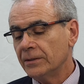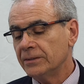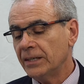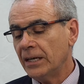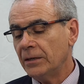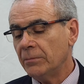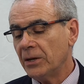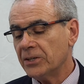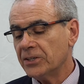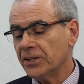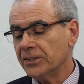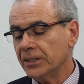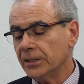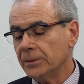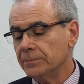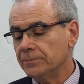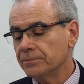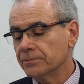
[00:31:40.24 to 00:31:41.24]
Then measure
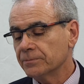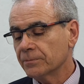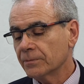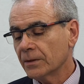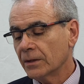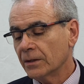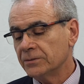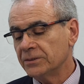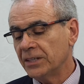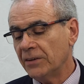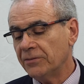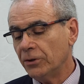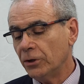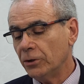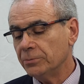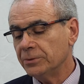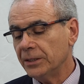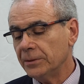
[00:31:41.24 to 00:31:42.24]
them,
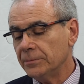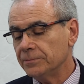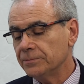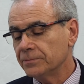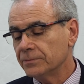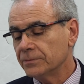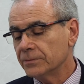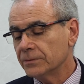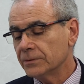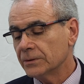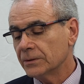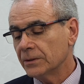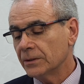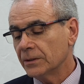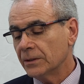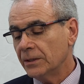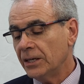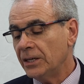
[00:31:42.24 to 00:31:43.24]
develop them
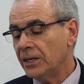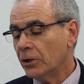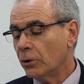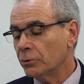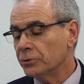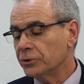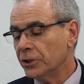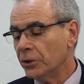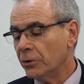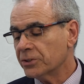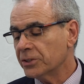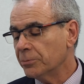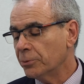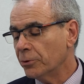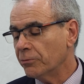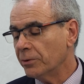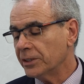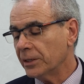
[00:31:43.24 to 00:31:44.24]
in a continuous
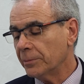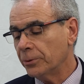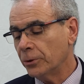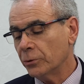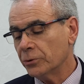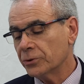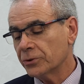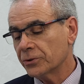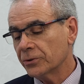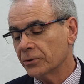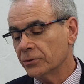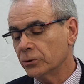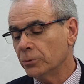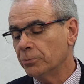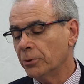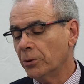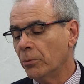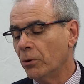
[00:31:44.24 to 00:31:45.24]
improvement approach
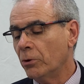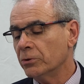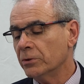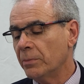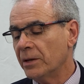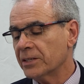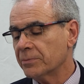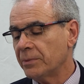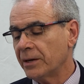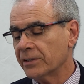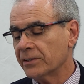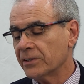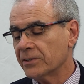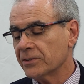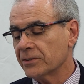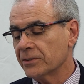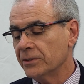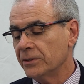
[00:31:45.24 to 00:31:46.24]
to promote best
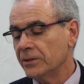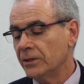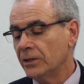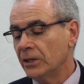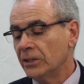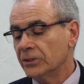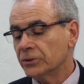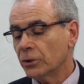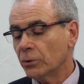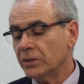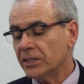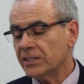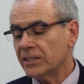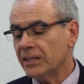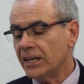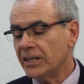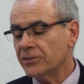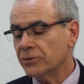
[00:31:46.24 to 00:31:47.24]
practice. So
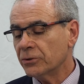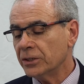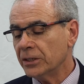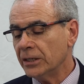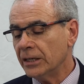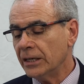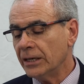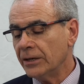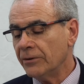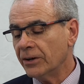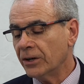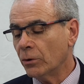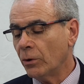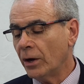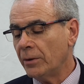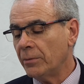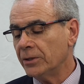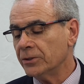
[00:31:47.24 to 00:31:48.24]
this leads to the
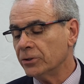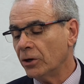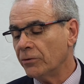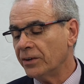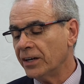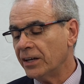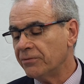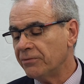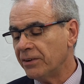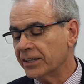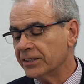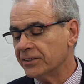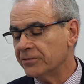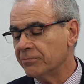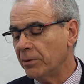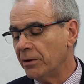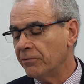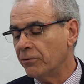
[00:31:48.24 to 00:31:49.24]
requirement of an
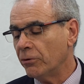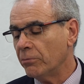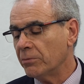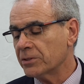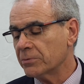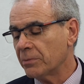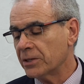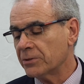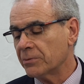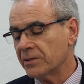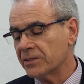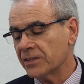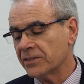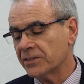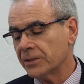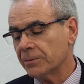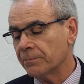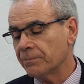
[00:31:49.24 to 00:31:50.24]
effective performance management
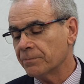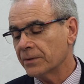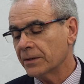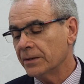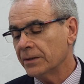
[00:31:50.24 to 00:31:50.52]
system